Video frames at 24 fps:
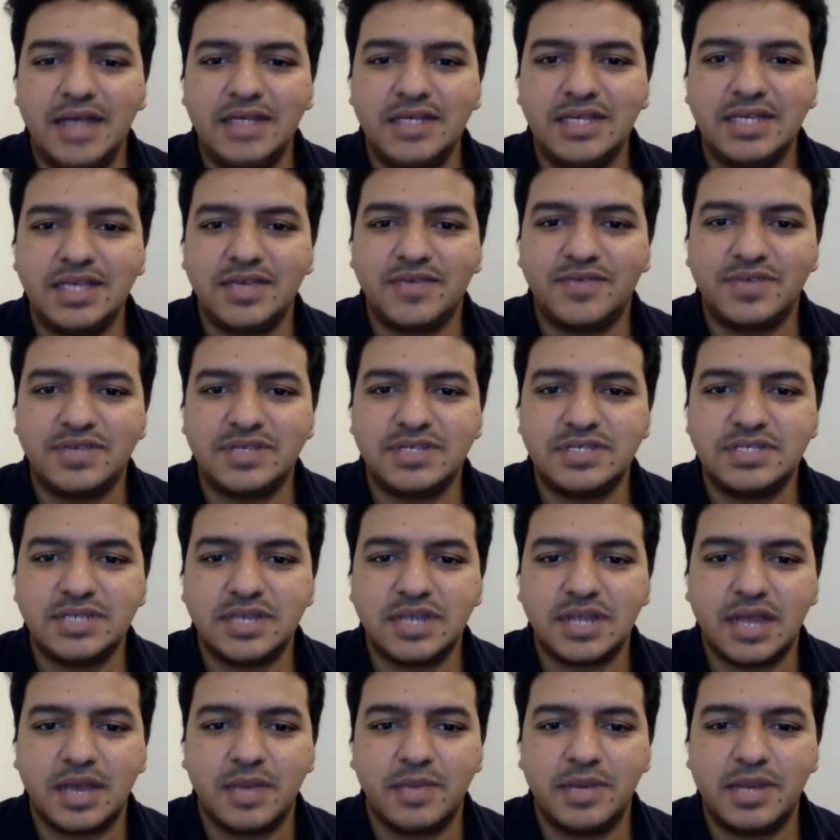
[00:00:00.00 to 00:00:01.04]
see the questions are
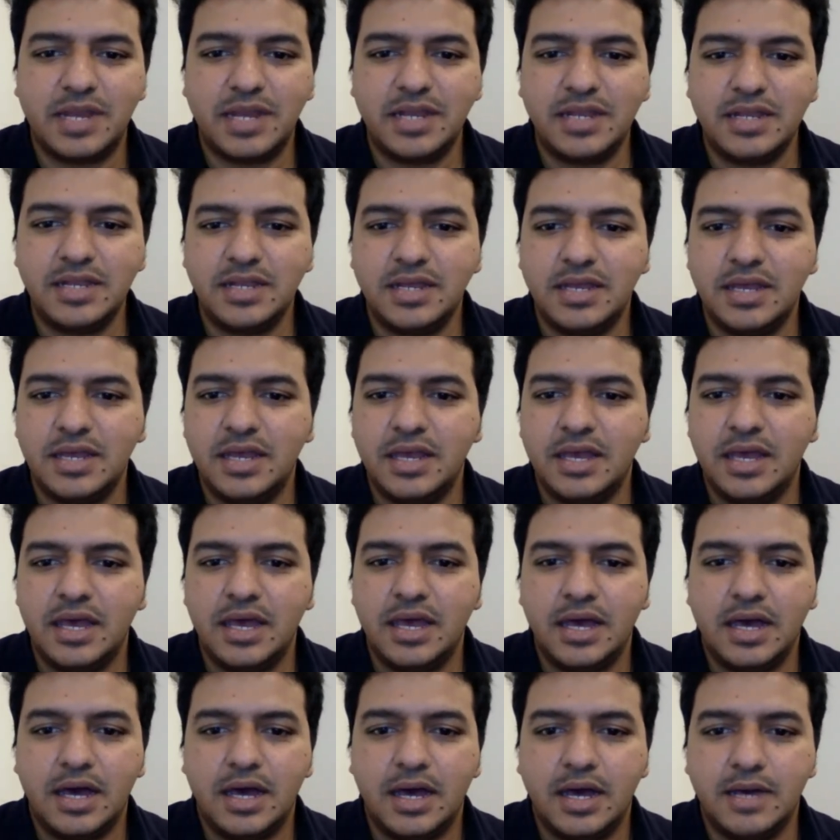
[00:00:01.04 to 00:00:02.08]
coming in.
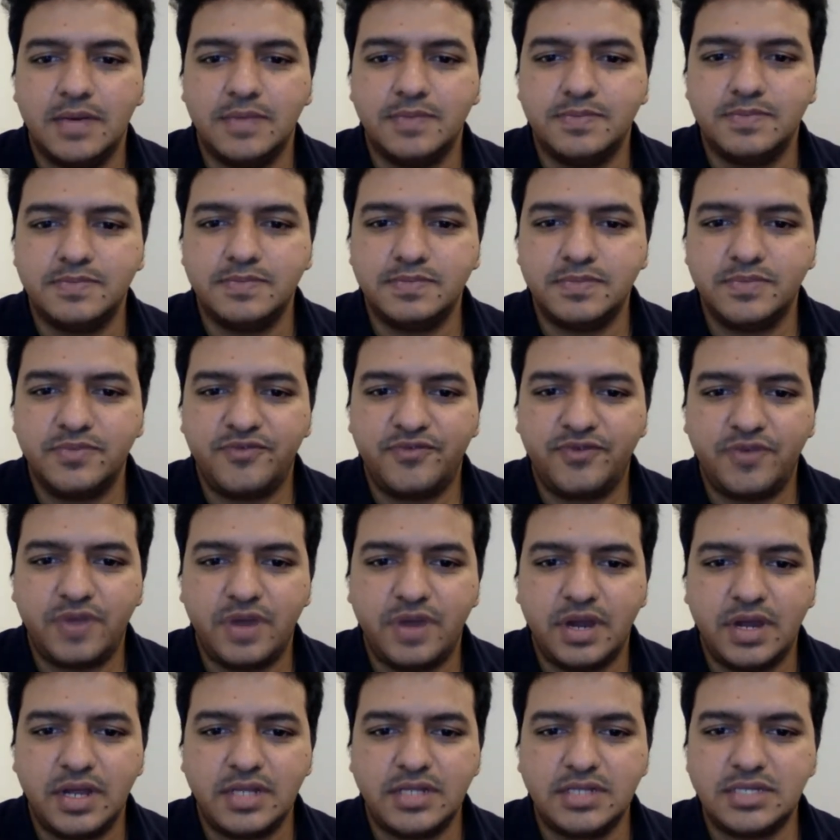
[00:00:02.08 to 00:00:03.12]
For
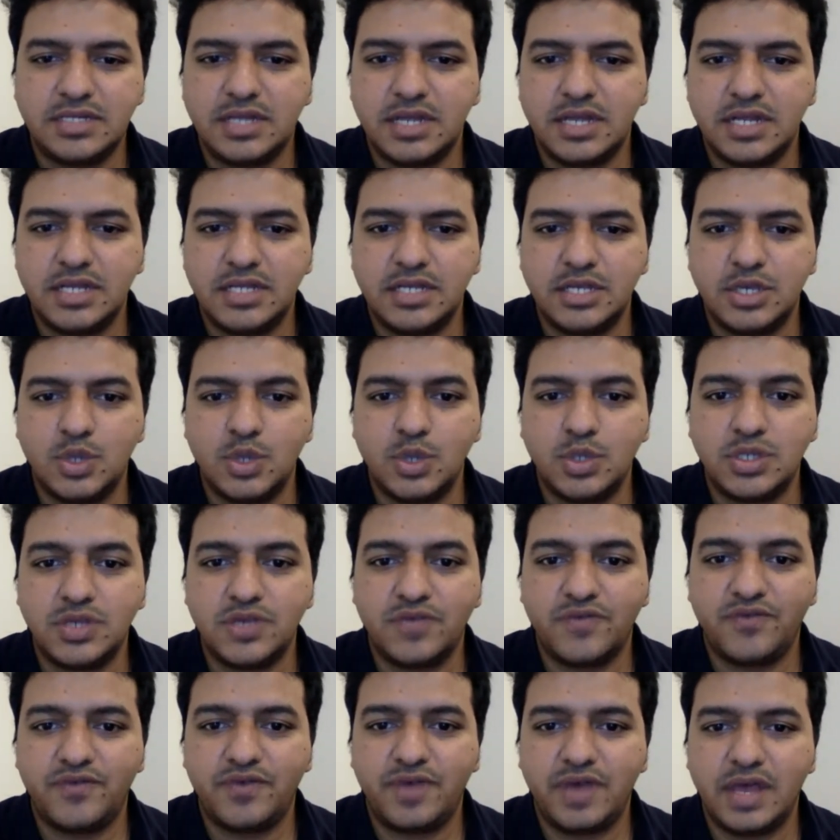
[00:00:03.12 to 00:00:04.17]
instance, Yusuf
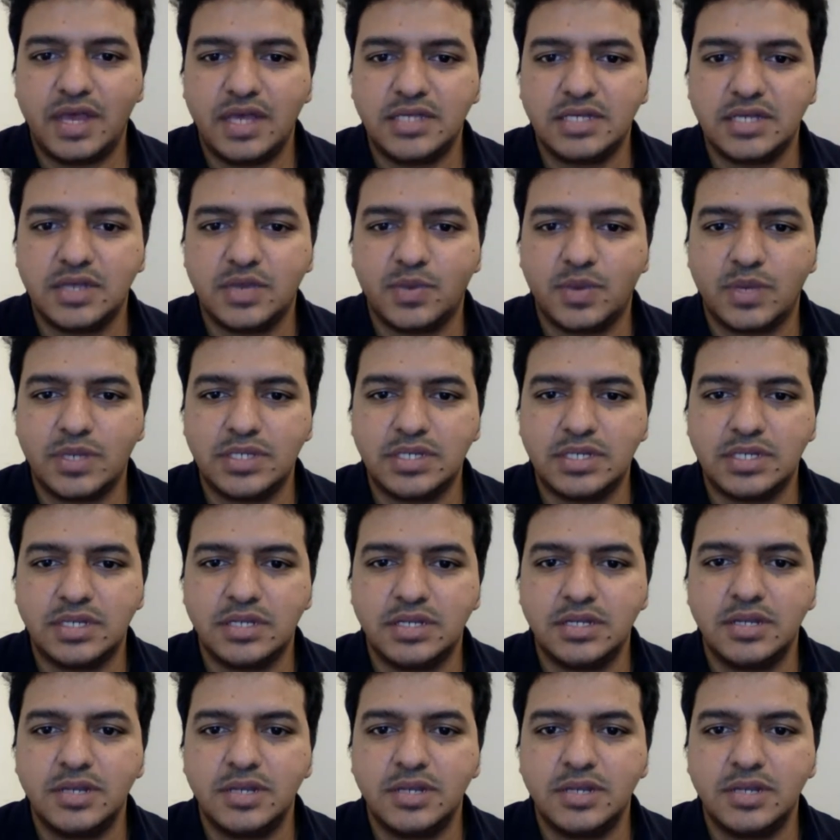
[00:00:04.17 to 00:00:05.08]
has a question,